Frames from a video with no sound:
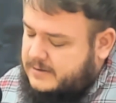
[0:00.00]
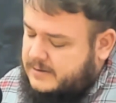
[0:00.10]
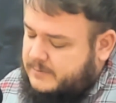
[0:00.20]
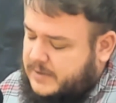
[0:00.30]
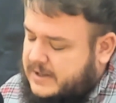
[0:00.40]

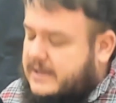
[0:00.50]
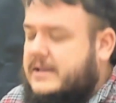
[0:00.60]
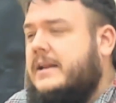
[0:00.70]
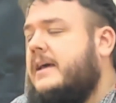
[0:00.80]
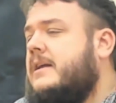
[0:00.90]
But at the end
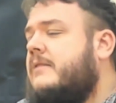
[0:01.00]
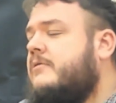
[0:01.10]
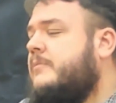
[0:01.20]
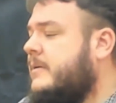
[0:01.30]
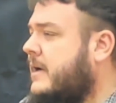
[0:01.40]
of the day, it can
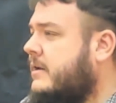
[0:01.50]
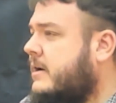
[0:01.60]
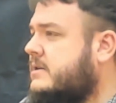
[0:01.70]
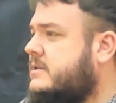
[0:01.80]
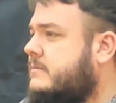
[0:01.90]
never be about
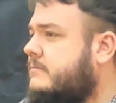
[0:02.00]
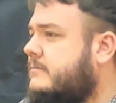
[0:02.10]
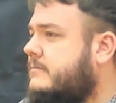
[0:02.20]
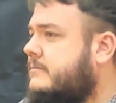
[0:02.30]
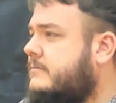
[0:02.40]
us.